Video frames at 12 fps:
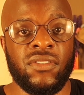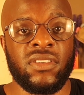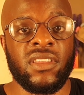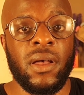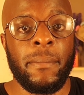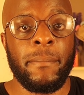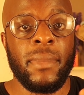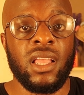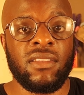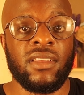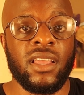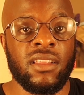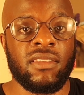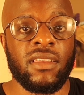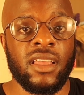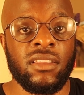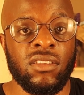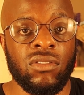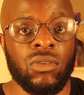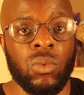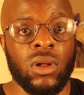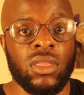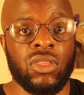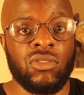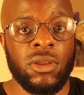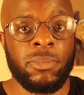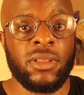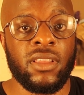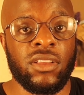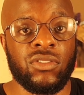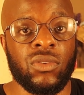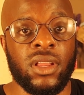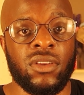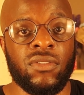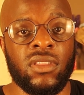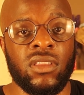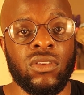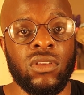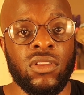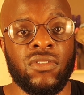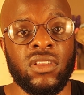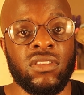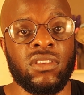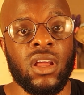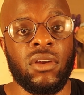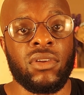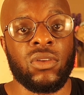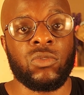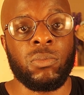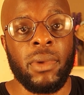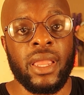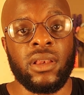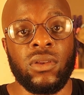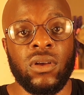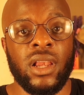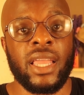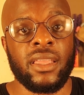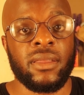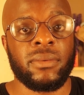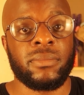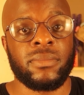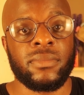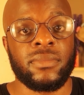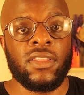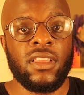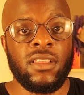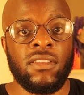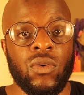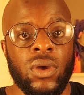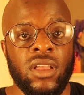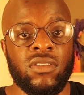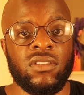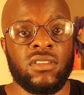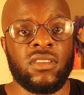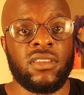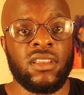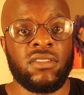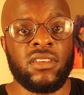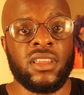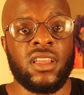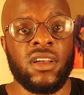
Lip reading: give us amazing insight into what three potential end of the universe scenarios may look like. These equations essentially